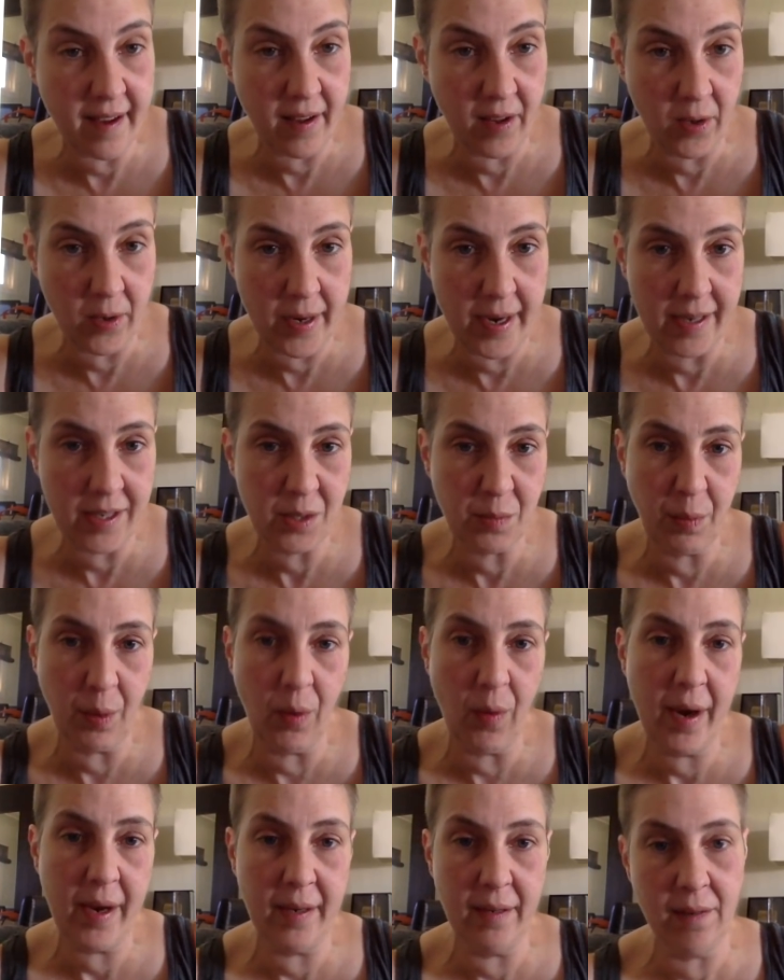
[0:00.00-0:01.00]
Calgary
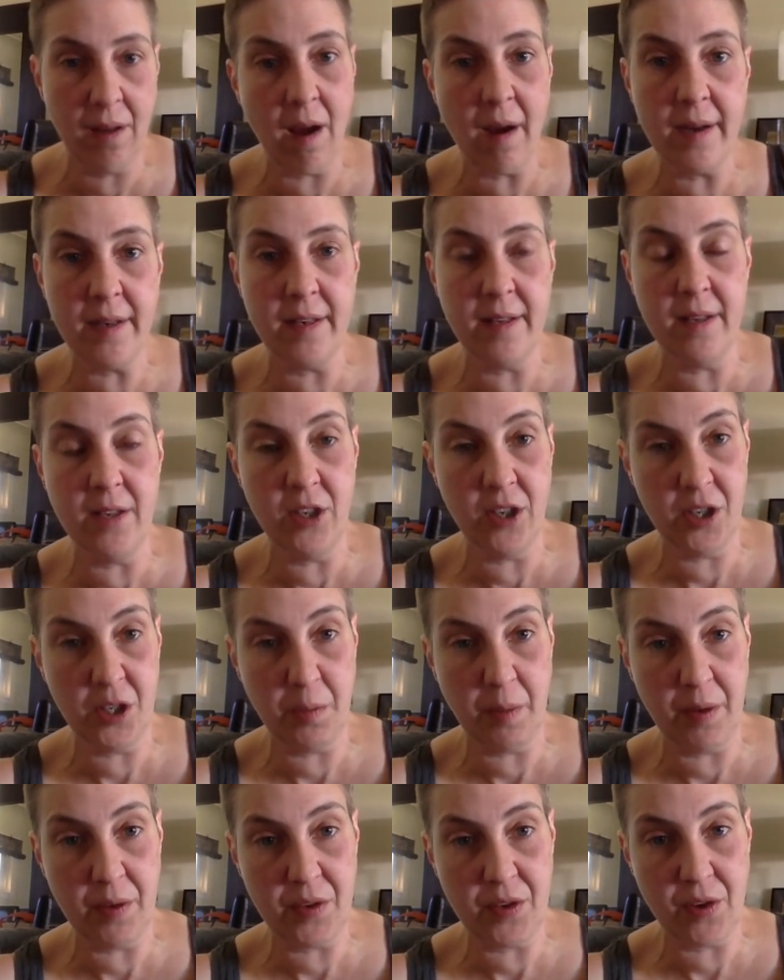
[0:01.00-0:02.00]
Expo, had lied to the
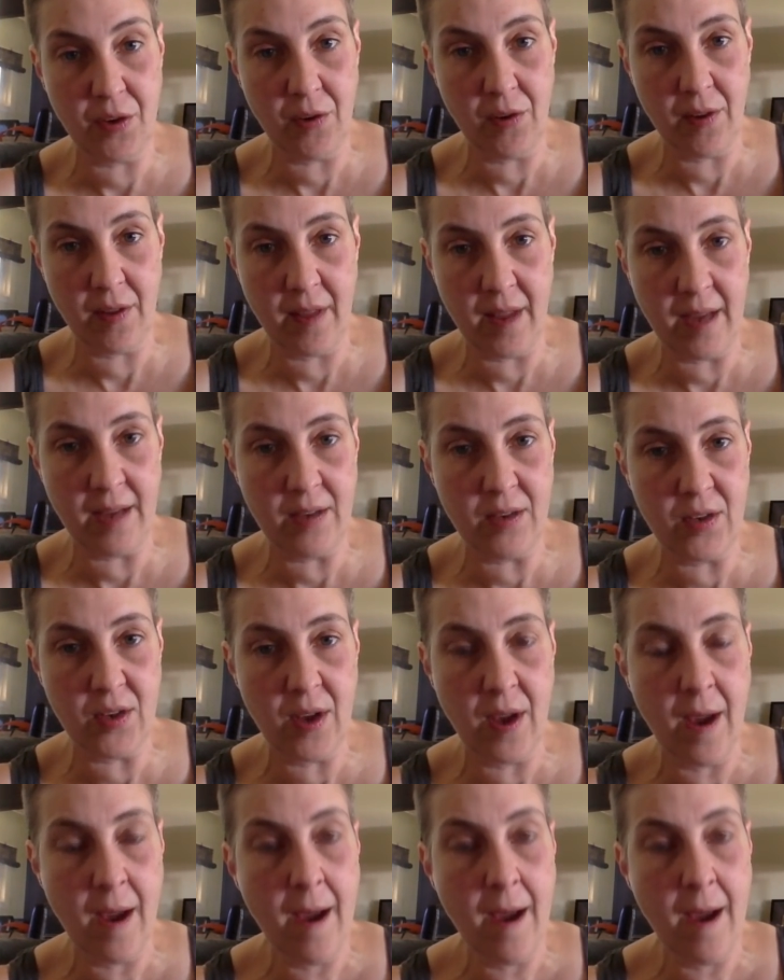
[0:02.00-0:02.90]
judge about certain things